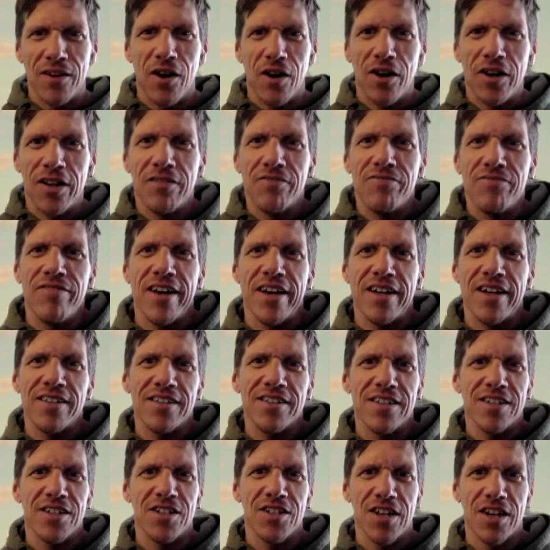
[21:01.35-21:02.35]
all affects
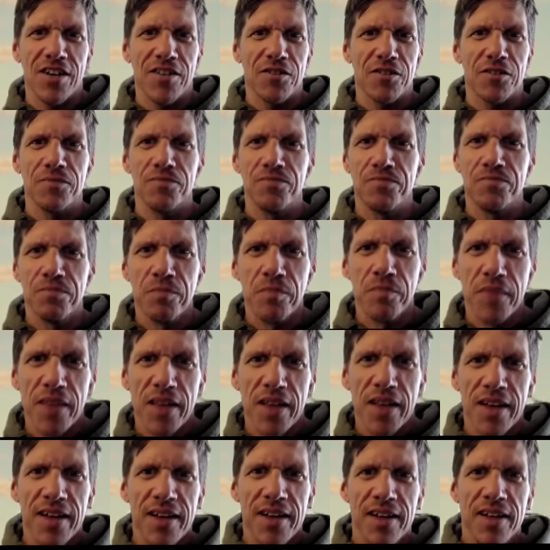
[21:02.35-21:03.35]
each other.
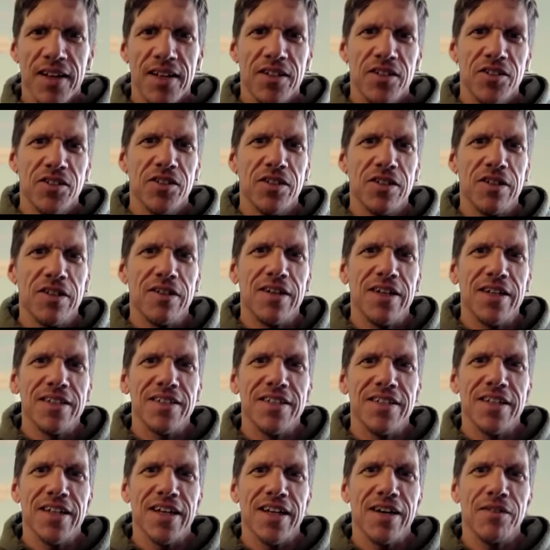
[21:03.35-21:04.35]
So I
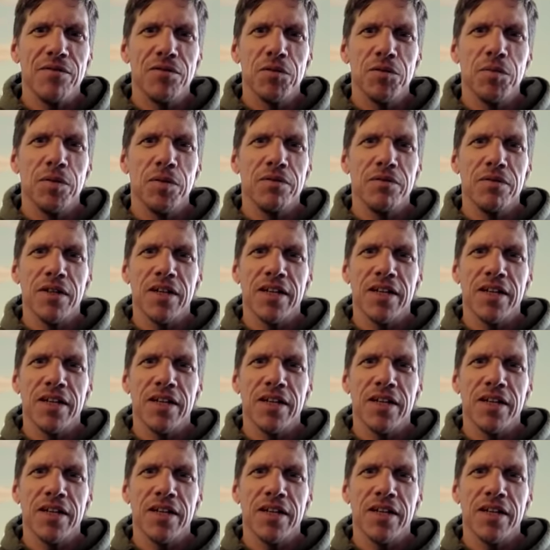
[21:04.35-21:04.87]
think I would be